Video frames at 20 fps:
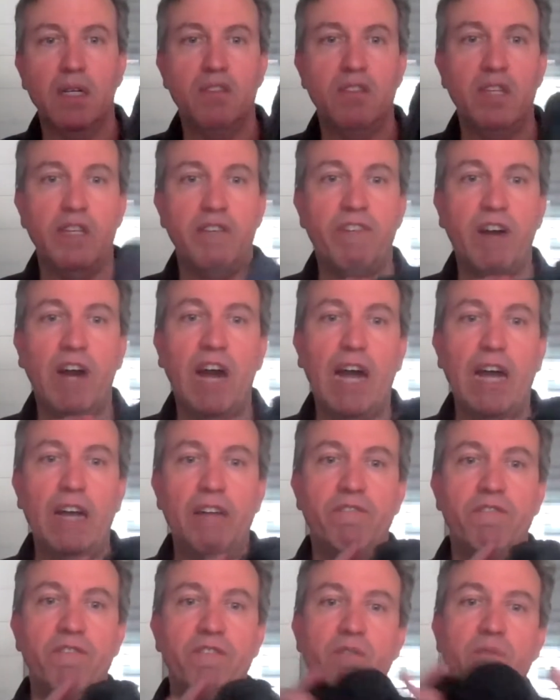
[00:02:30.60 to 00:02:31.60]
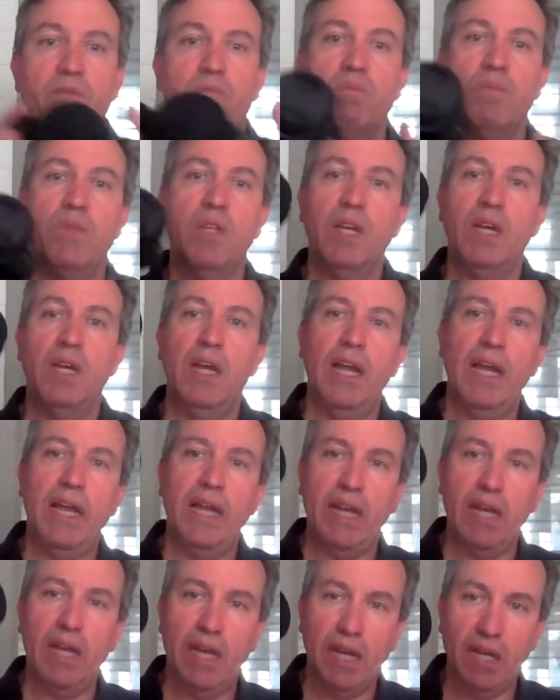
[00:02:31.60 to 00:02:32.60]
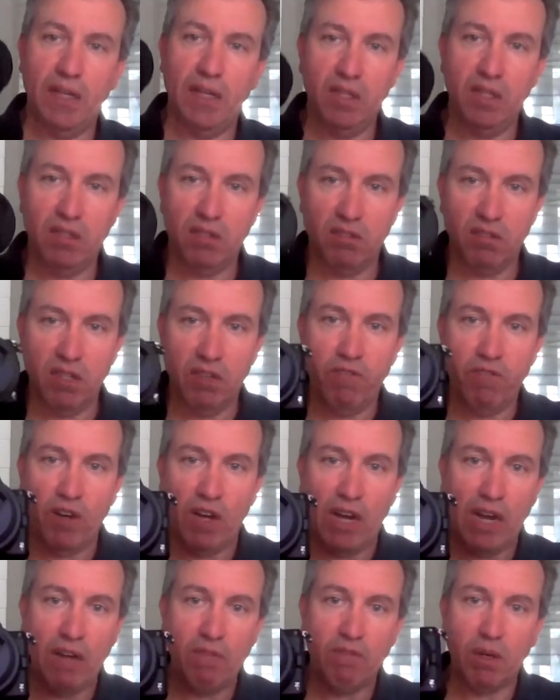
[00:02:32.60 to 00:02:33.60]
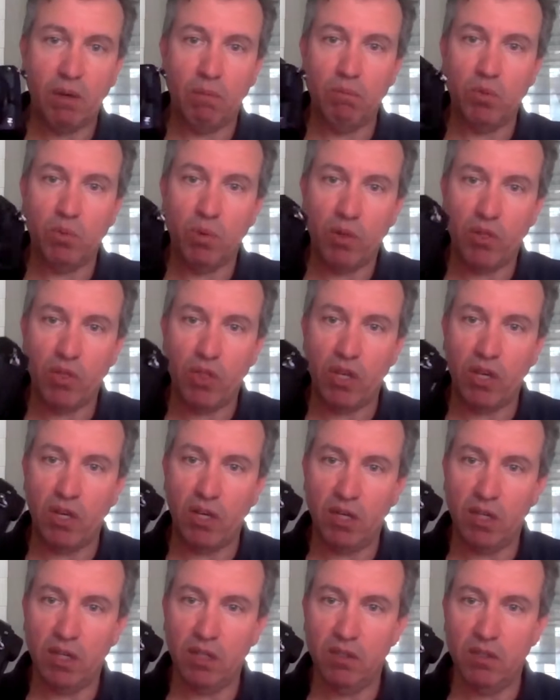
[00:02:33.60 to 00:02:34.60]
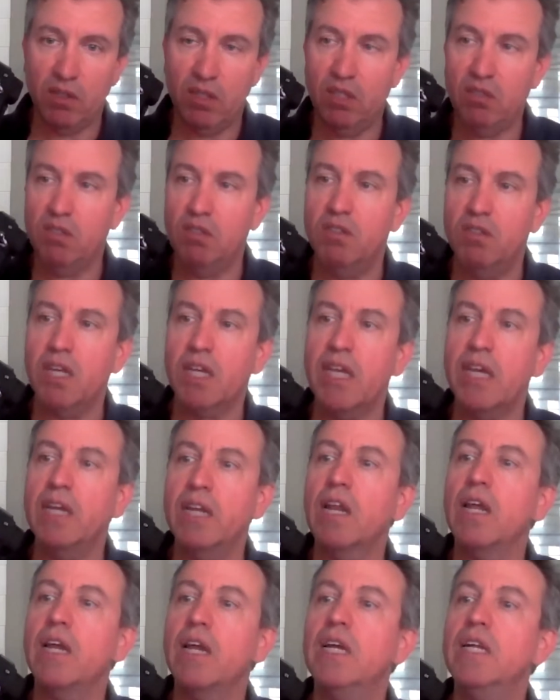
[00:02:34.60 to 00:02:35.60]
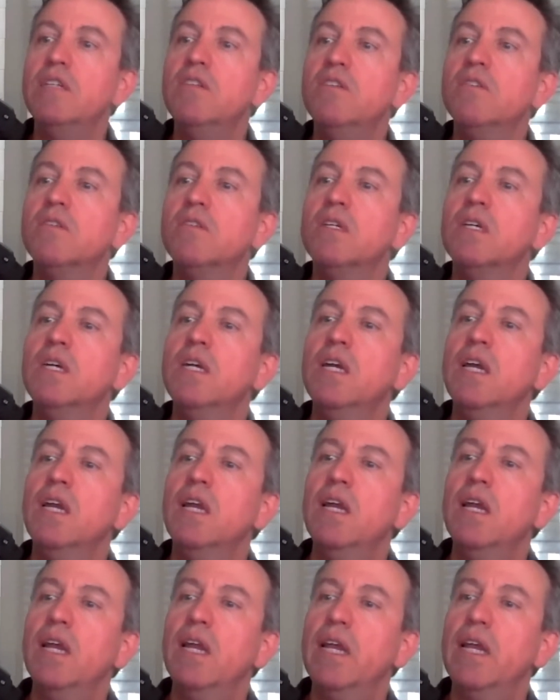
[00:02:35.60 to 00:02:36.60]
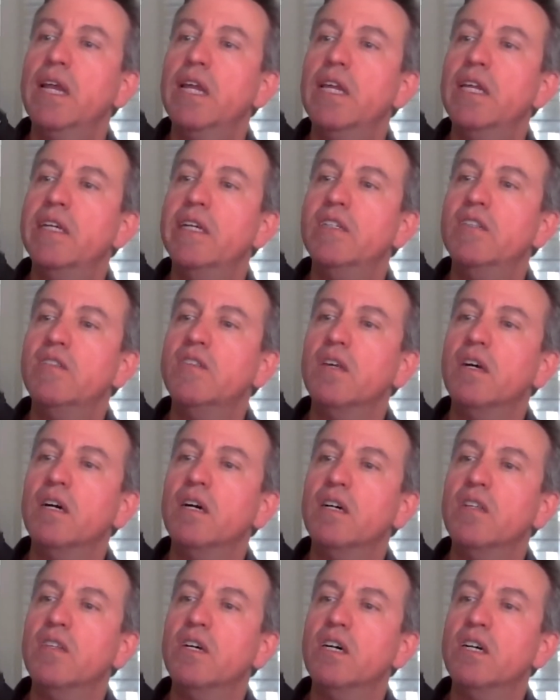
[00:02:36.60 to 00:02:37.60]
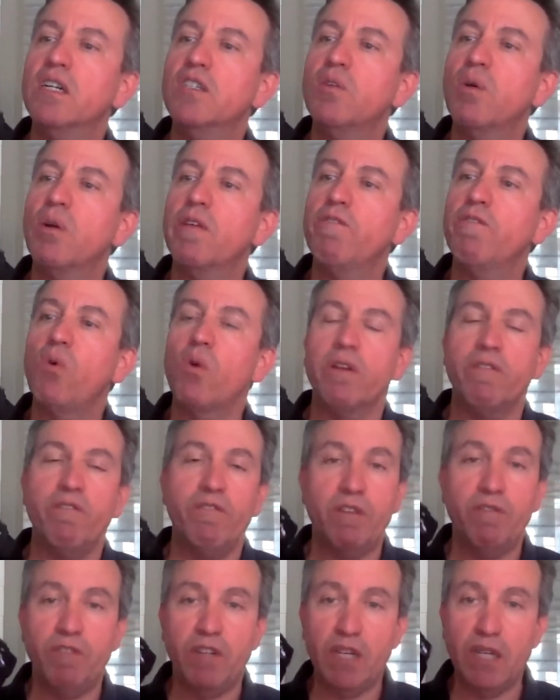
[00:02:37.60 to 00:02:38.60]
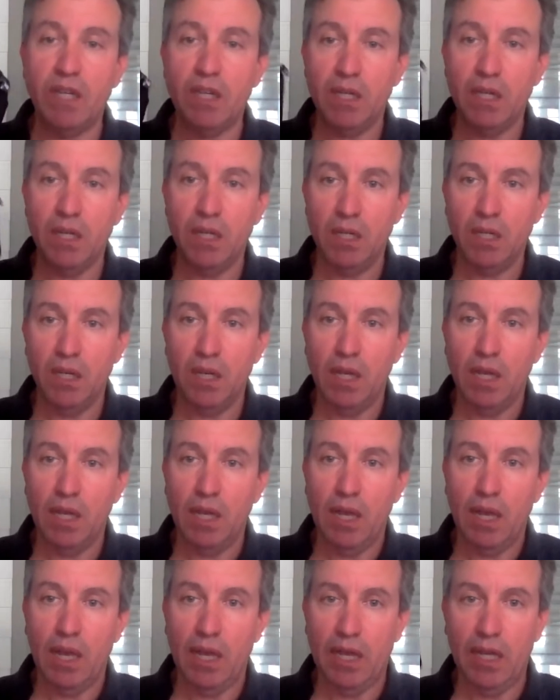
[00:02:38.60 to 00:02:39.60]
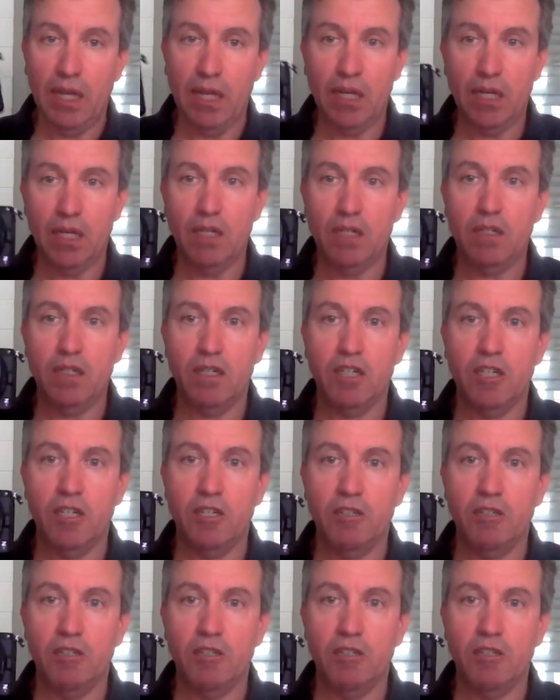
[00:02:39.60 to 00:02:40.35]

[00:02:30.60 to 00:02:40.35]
Z5. And this Z5 comes with this is the kit lens, and it's the 24 to 50. And